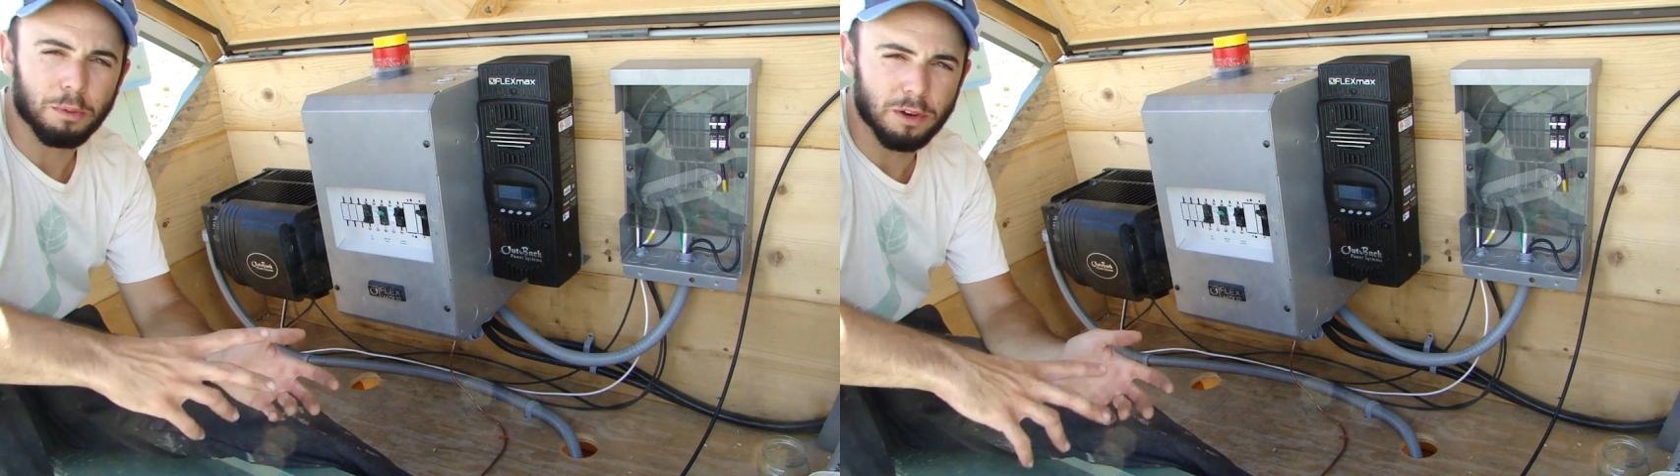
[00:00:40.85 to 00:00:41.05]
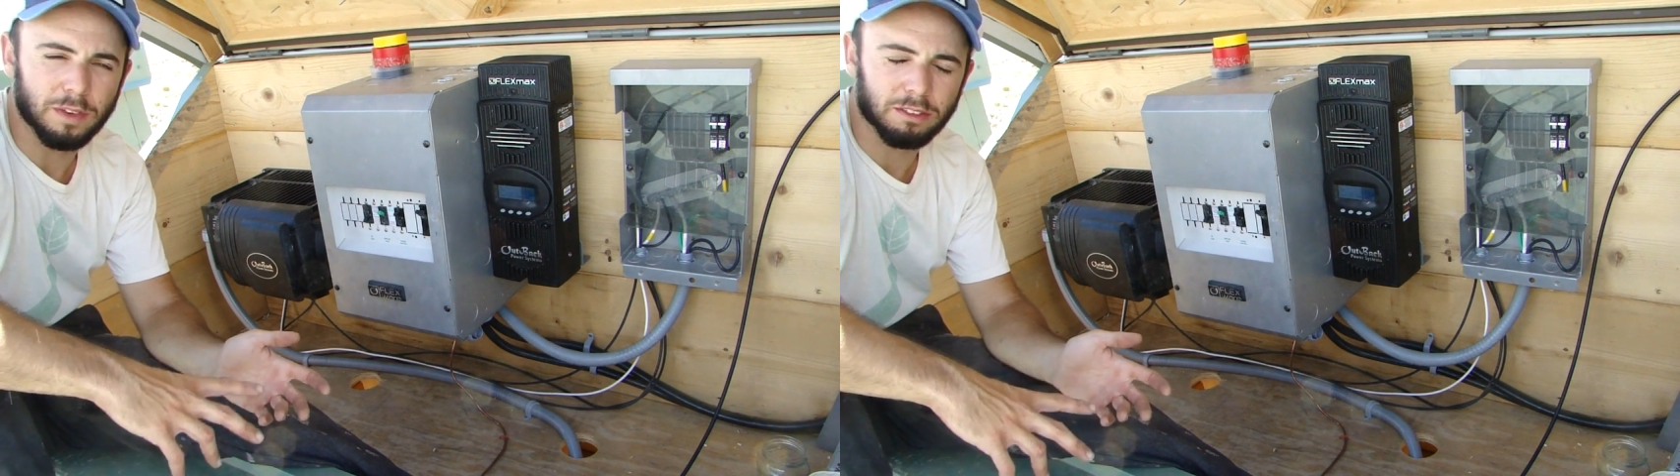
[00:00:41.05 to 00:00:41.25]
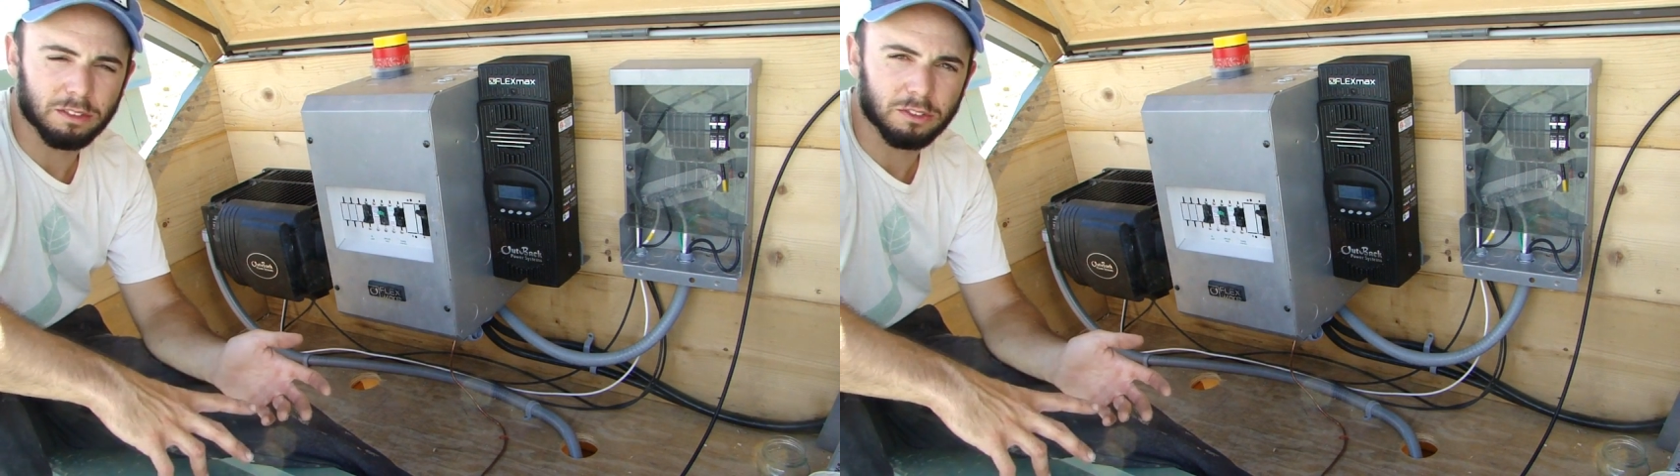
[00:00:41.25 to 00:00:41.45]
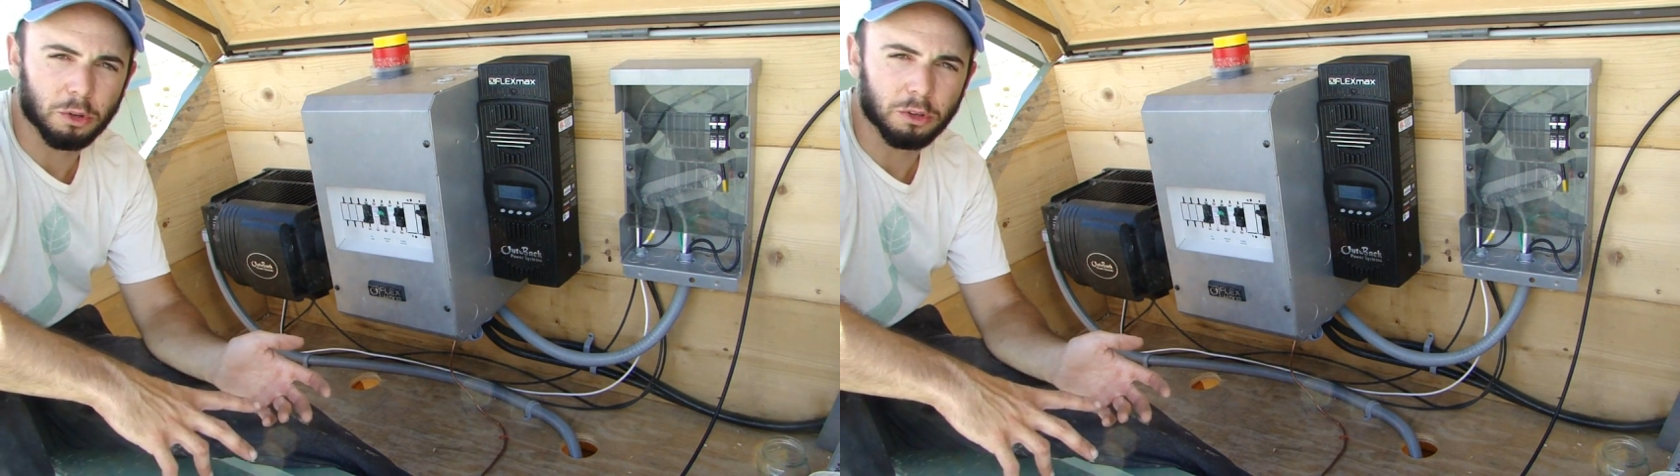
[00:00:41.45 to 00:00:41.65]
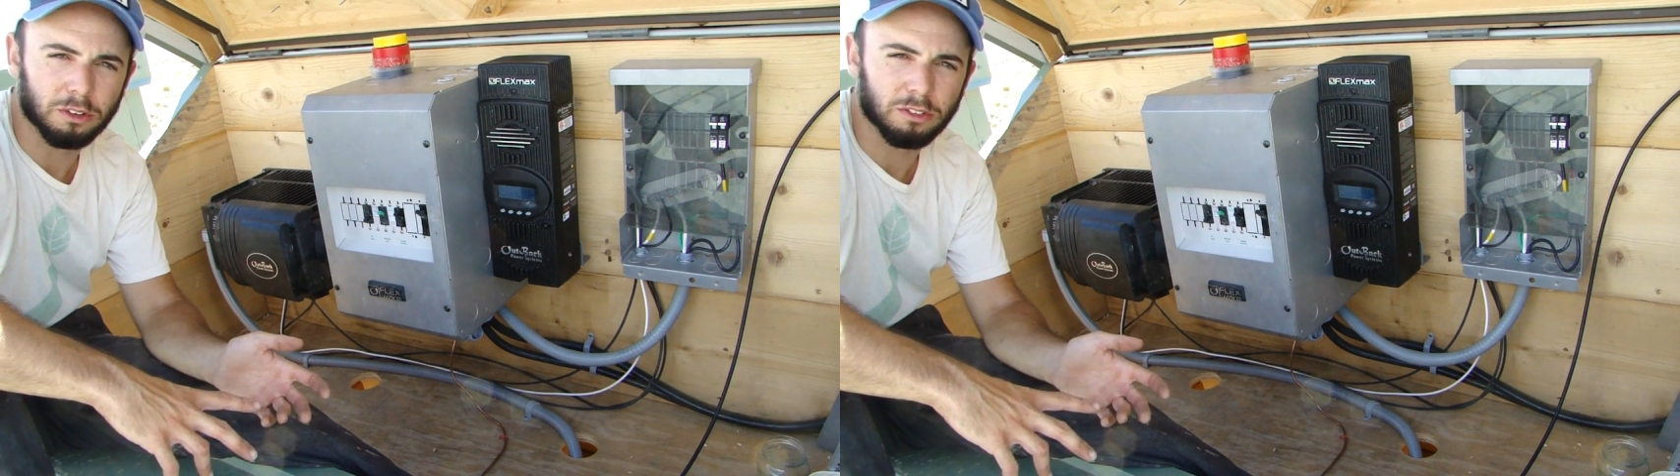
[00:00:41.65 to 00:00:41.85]
previous
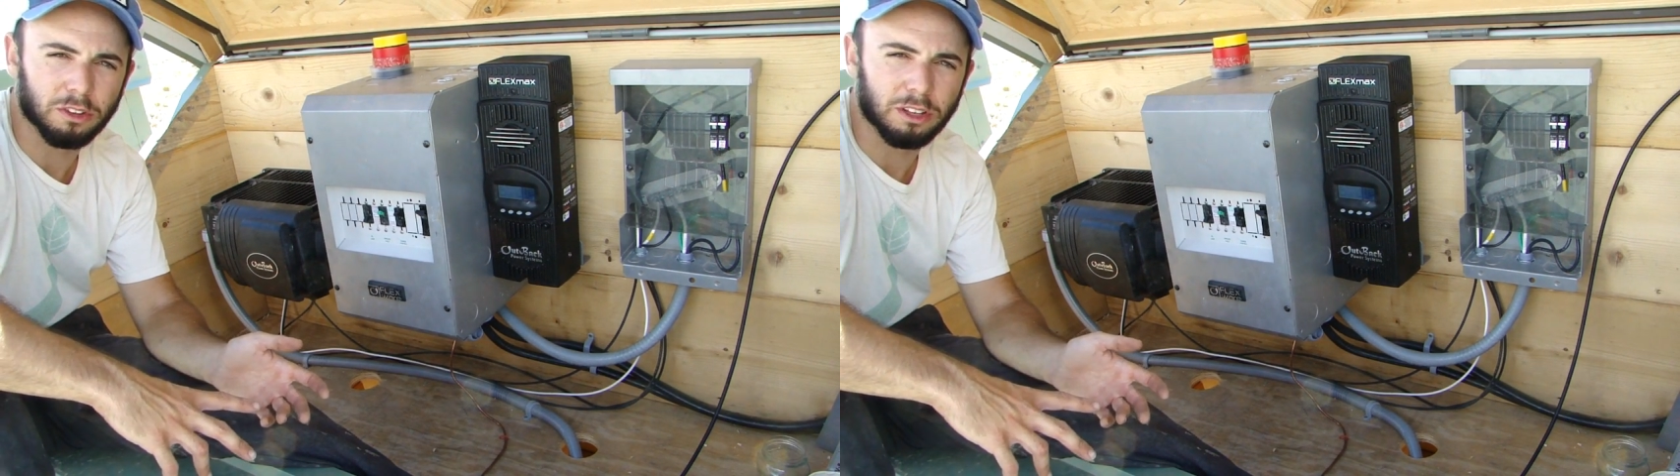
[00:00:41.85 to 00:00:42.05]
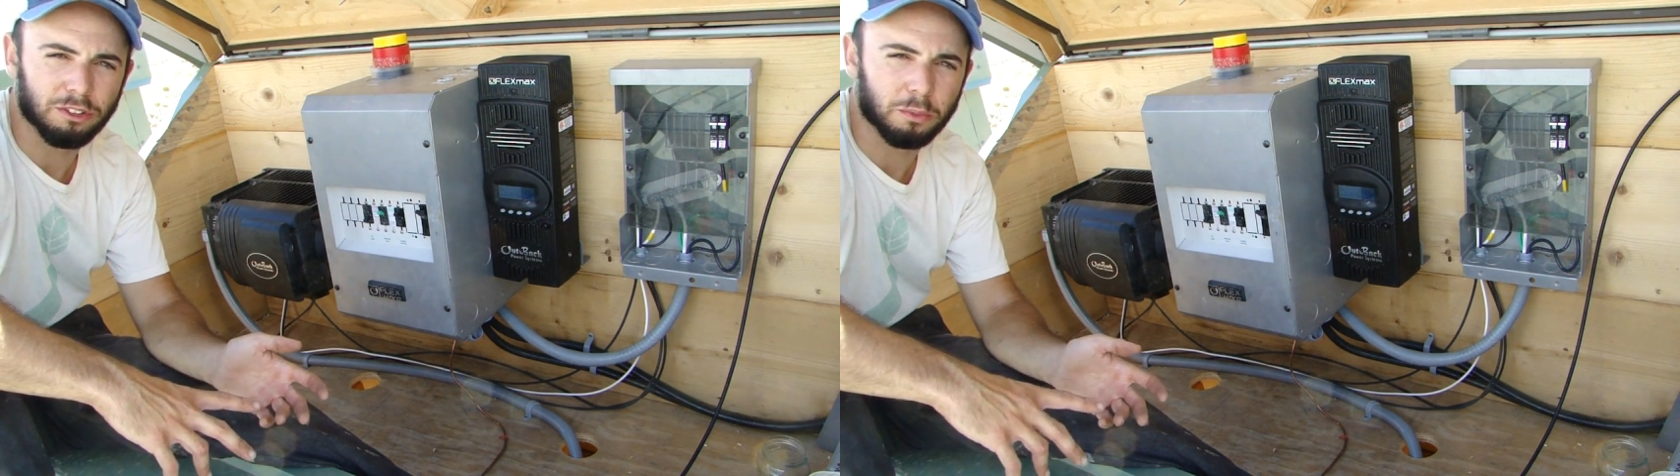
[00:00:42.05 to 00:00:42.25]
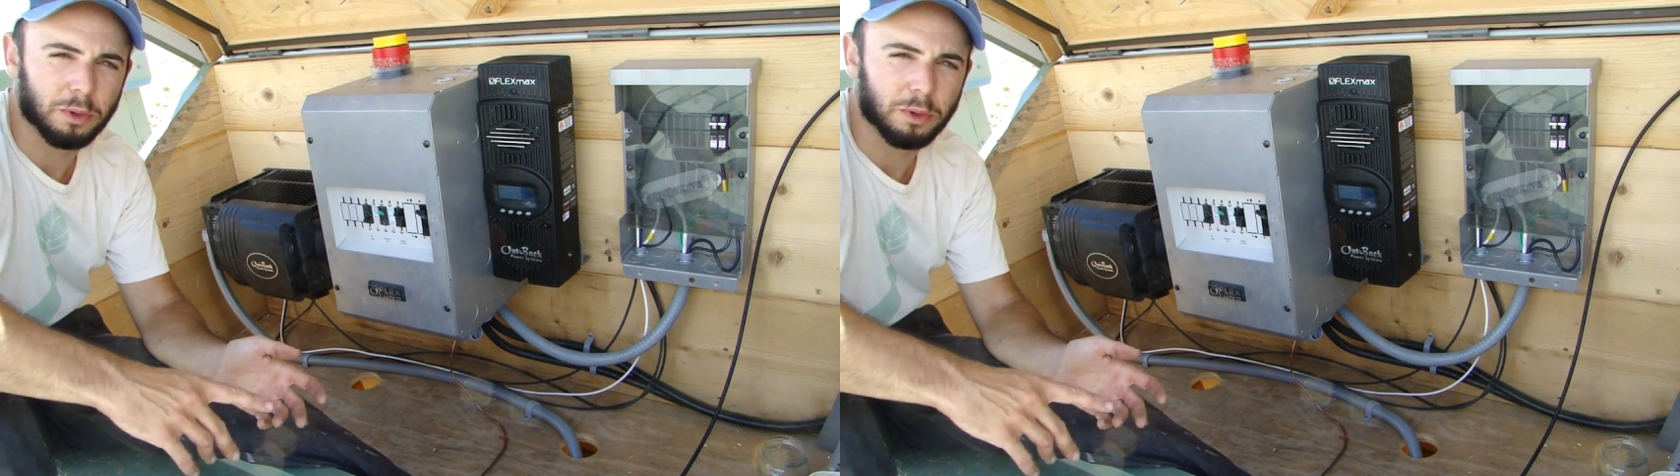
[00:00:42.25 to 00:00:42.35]
solar installation,